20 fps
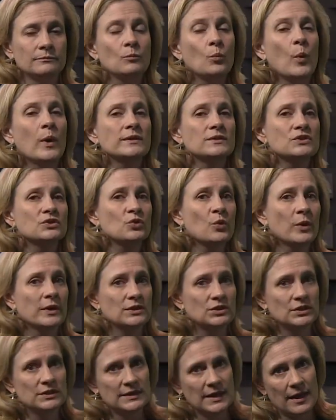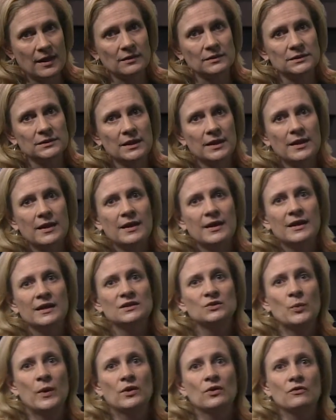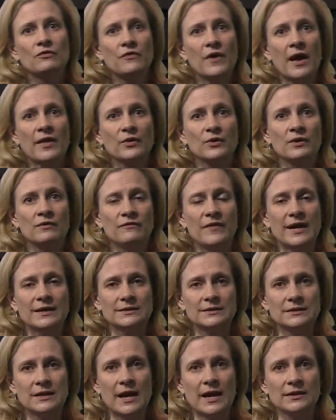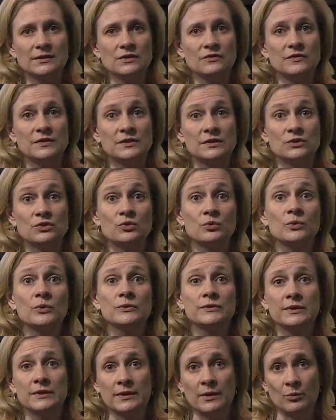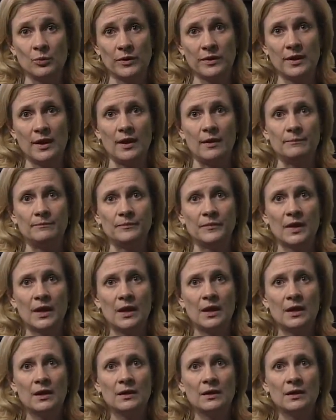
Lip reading: One story she tells is when her father invites Nai to visit Jerusalem with him,